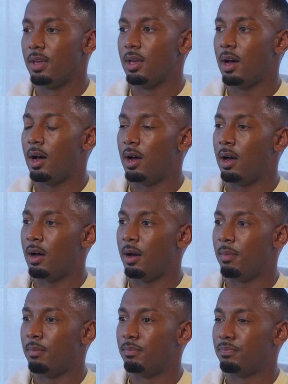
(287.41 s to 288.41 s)

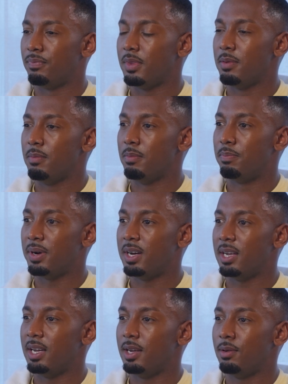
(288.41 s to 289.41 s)

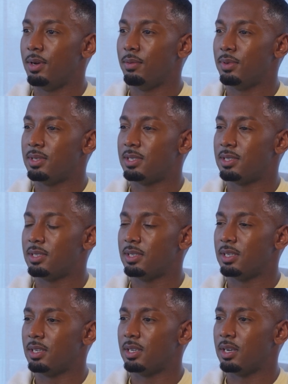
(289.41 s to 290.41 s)
But it was
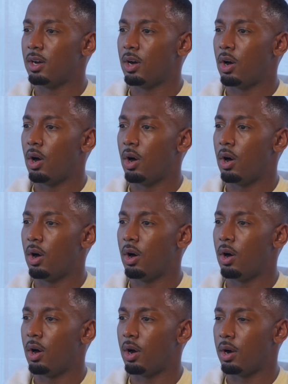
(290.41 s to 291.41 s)

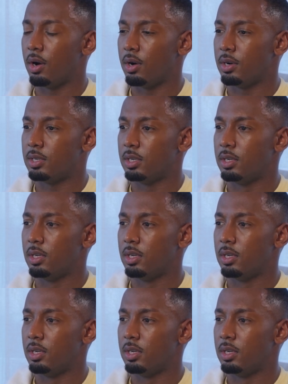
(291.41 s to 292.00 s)
hard.